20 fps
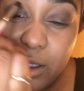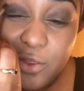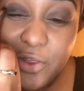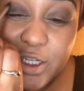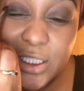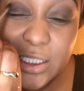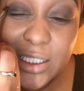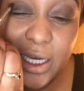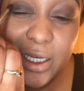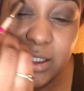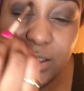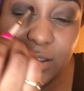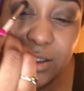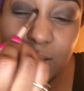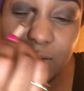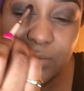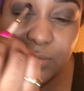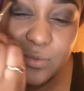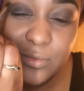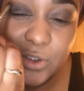pigments that
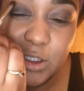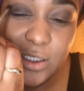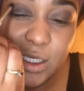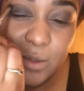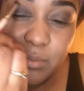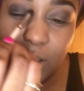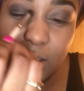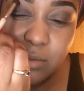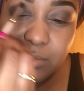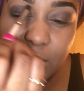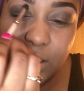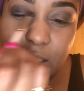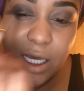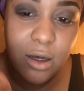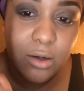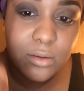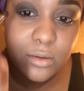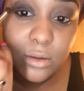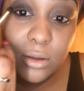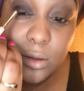kind of drop on your
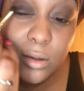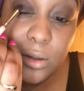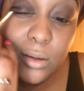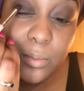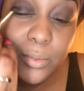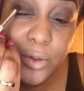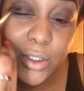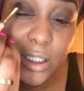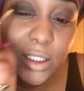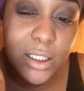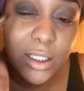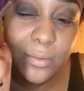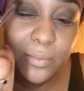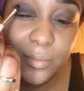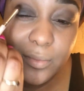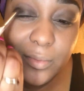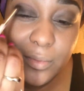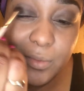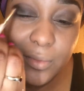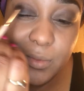cheek. You know what I'm
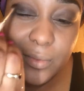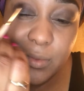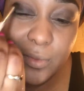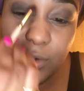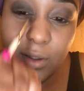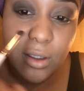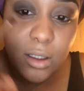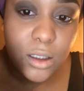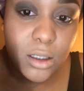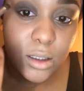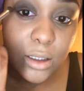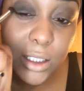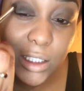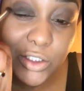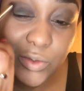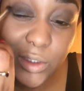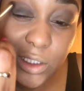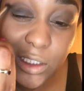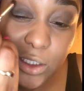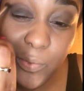talking about,
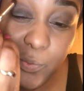ladies.